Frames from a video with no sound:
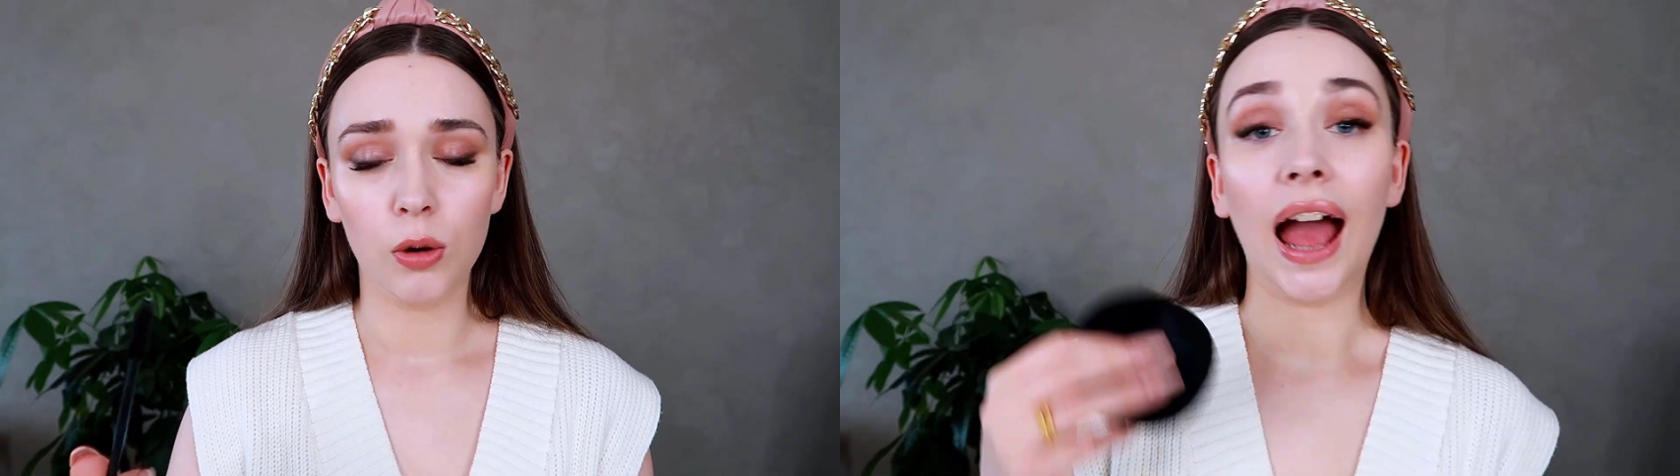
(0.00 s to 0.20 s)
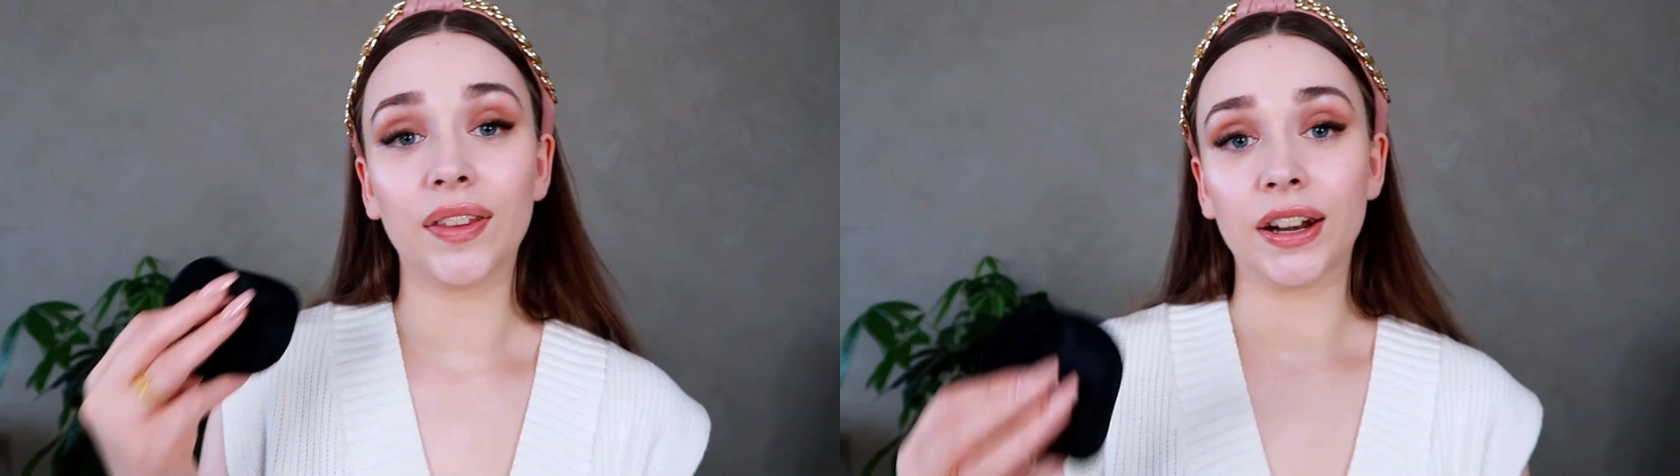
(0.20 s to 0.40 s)

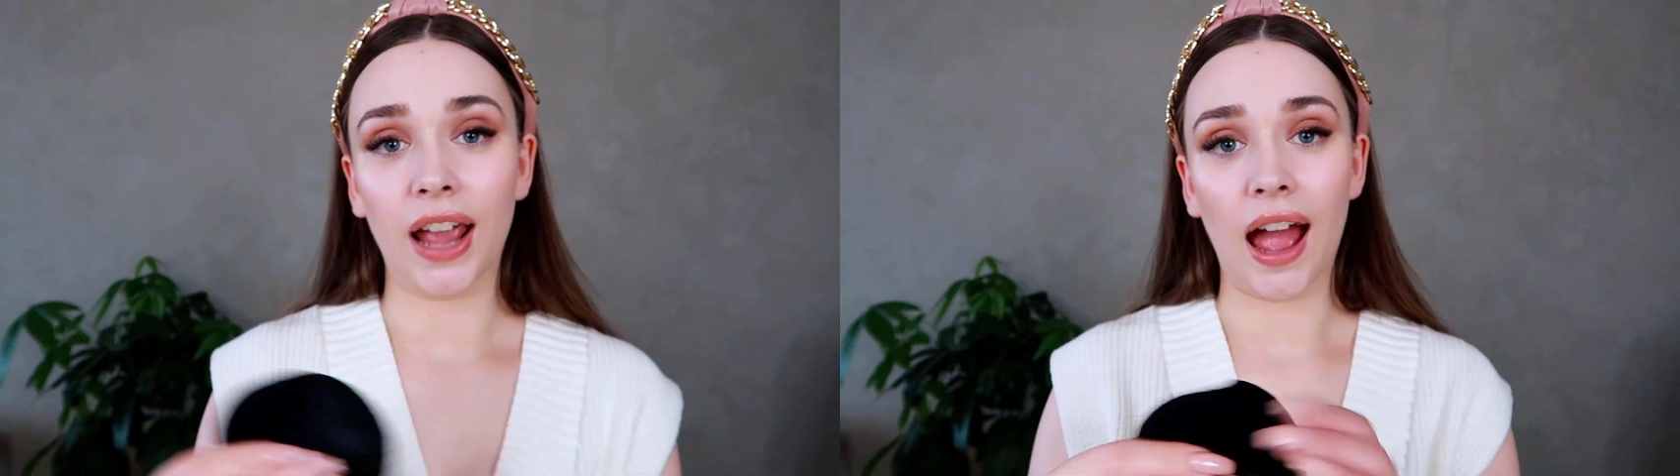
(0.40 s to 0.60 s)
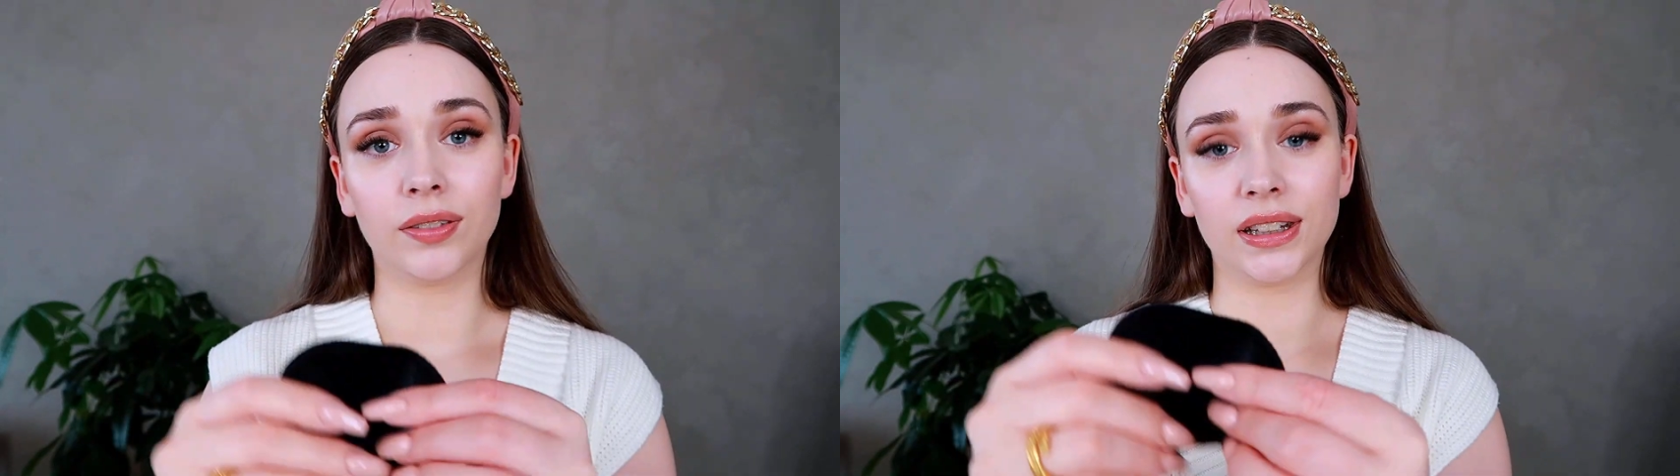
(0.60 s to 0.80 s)
and then I
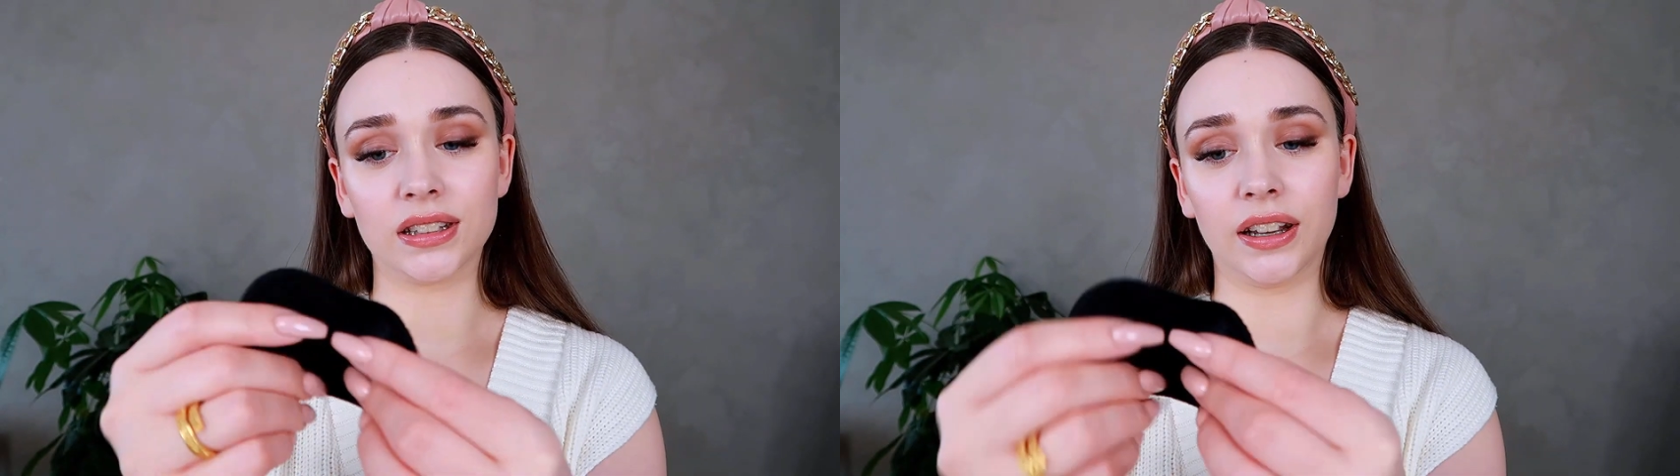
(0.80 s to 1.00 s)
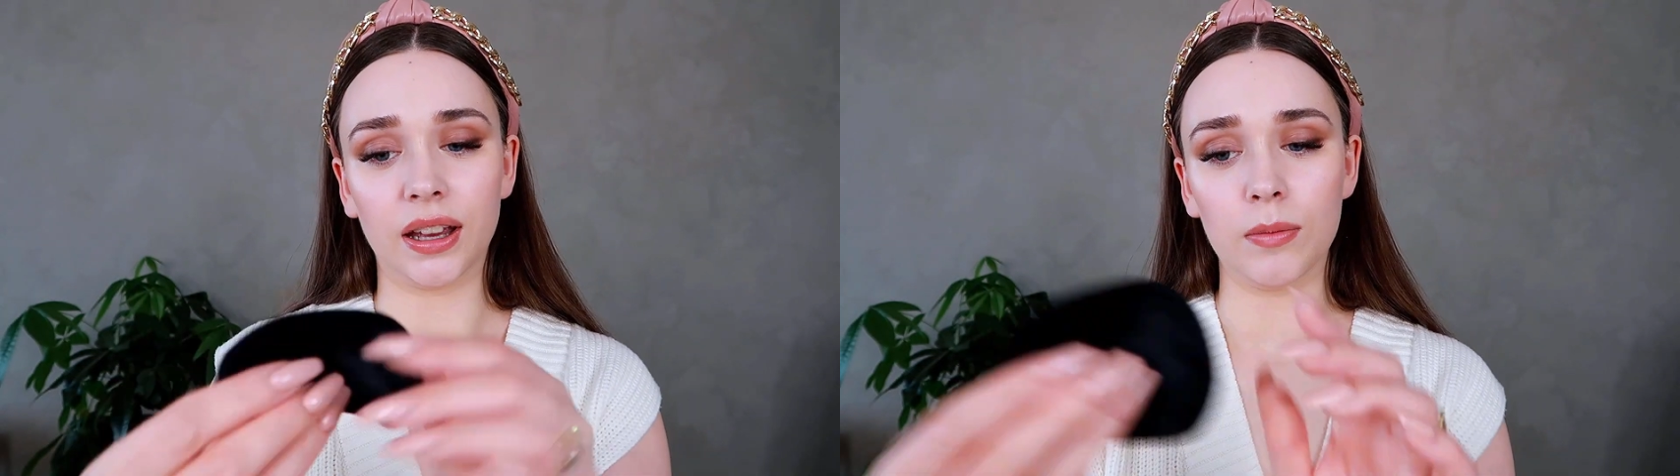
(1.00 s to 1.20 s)
have this
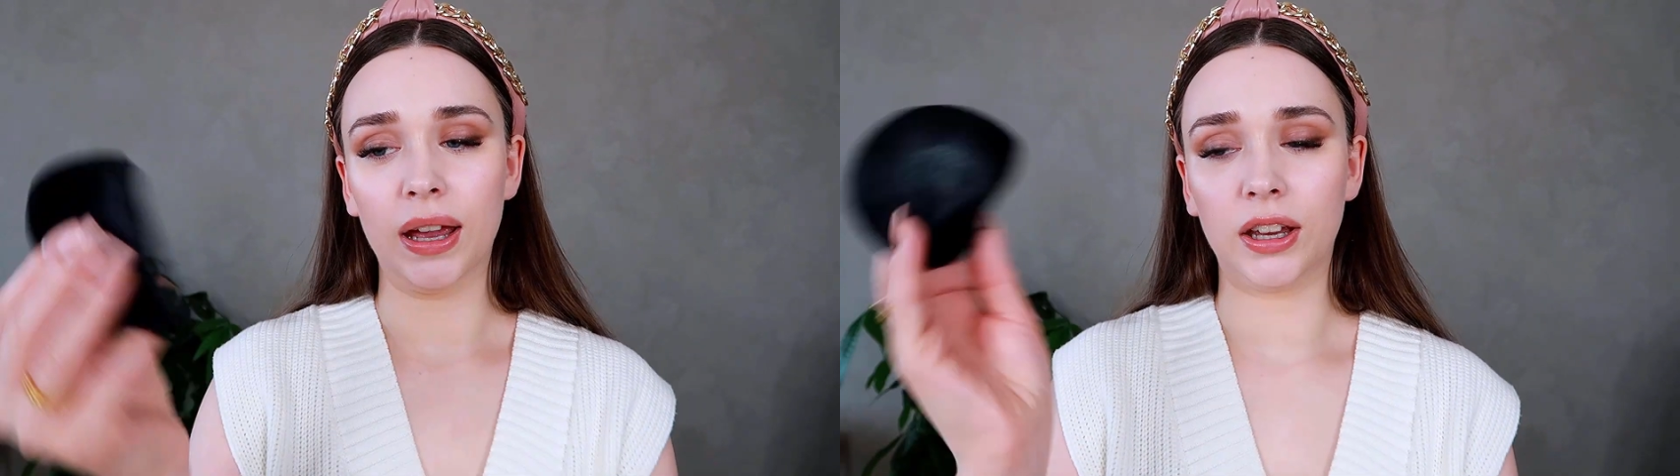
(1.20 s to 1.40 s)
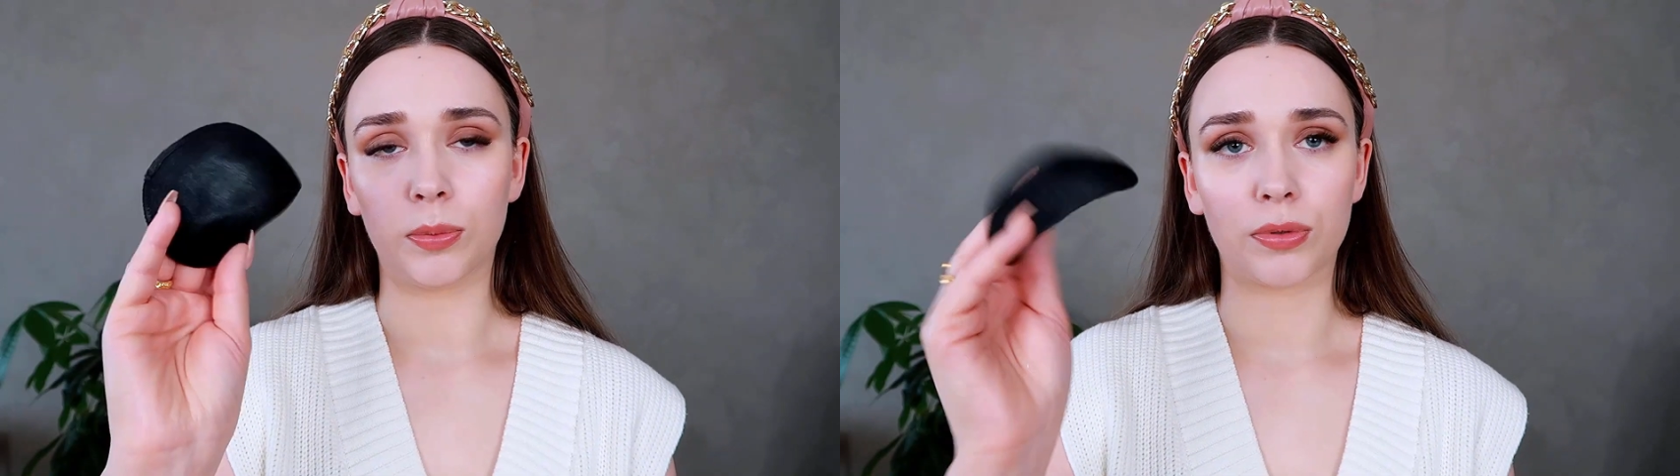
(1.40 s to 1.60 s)
like
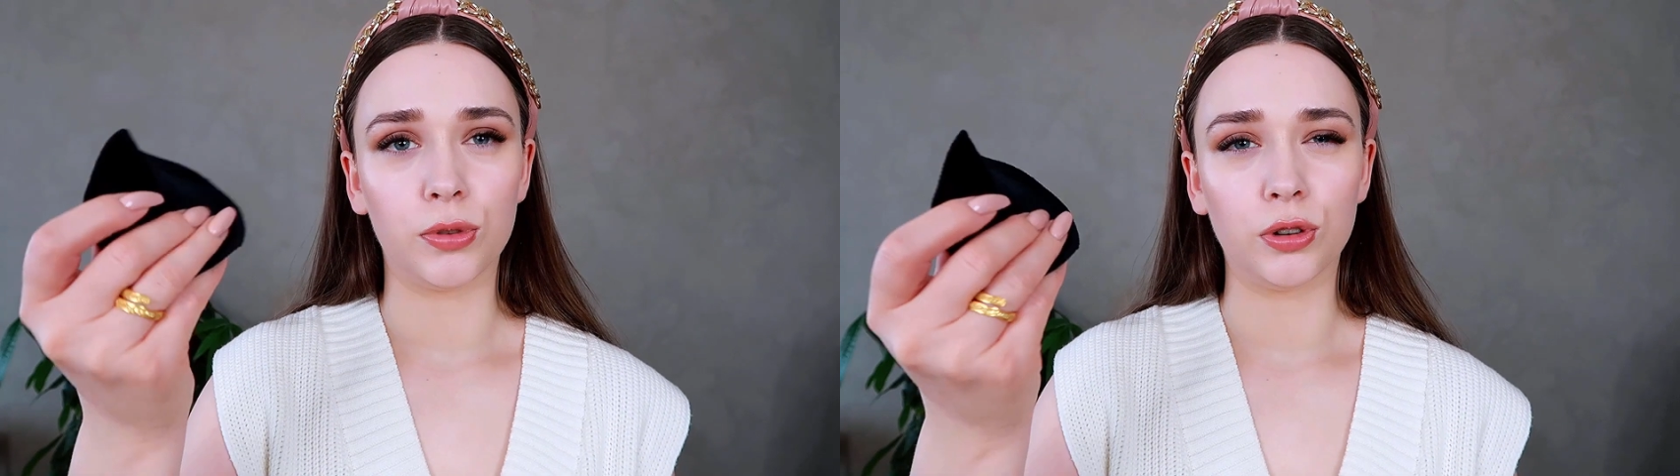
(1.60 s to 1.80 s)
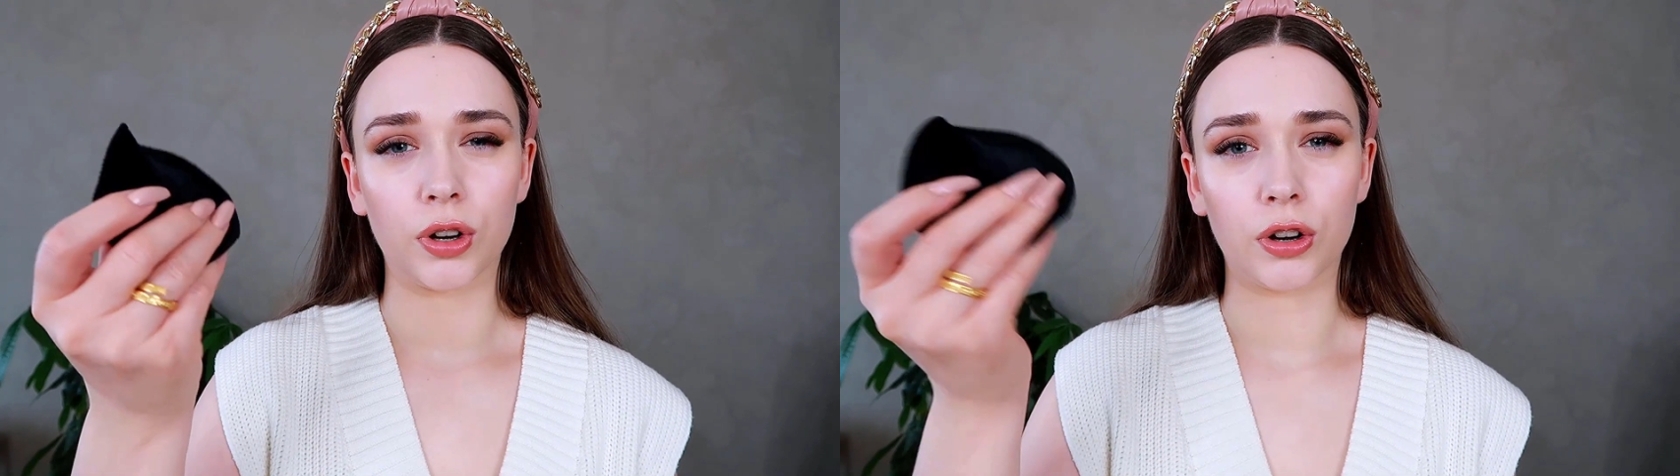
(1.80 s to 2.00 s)
makeup
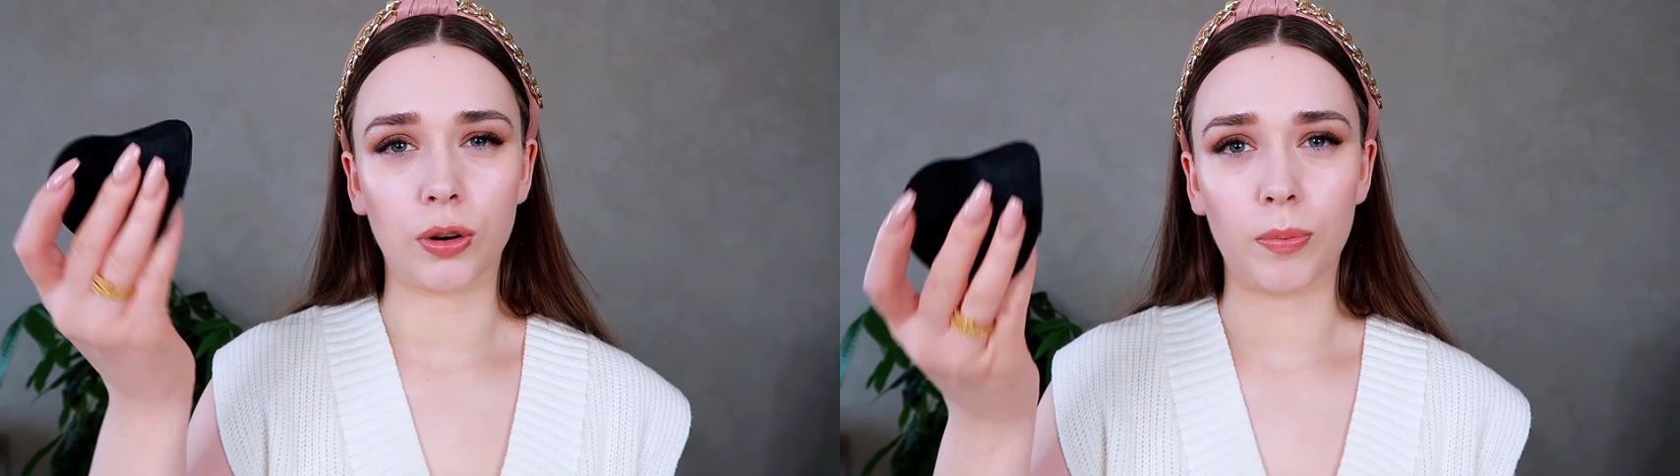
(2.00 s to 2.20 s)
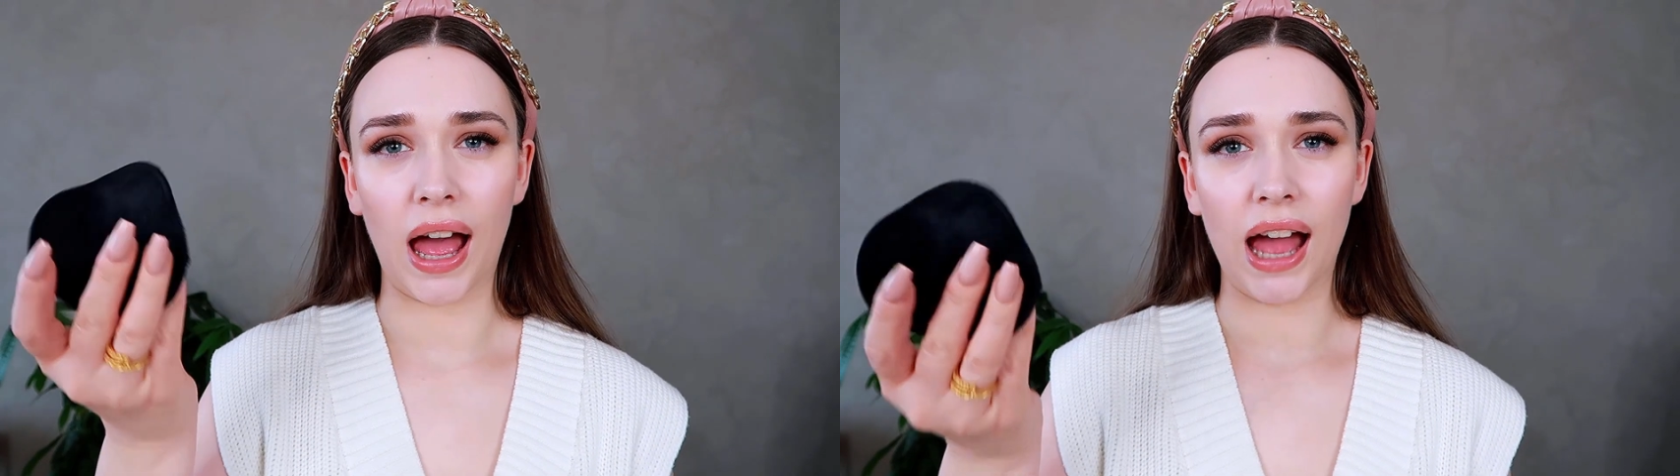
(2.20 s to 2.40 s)

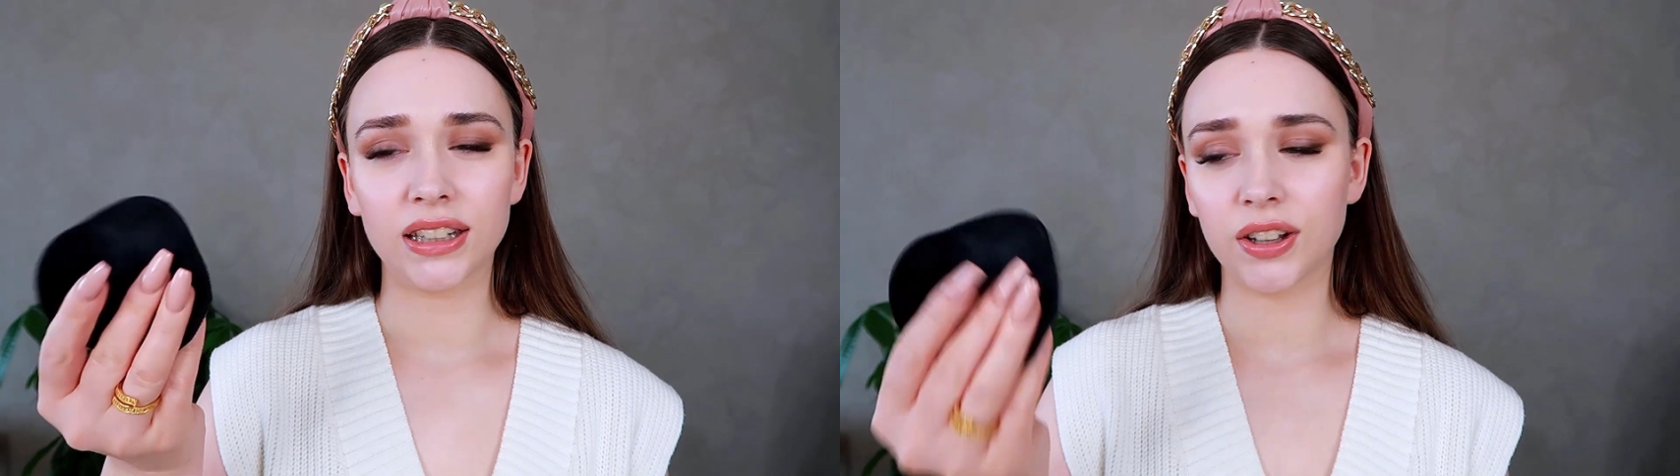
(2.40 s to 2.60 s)
remover pad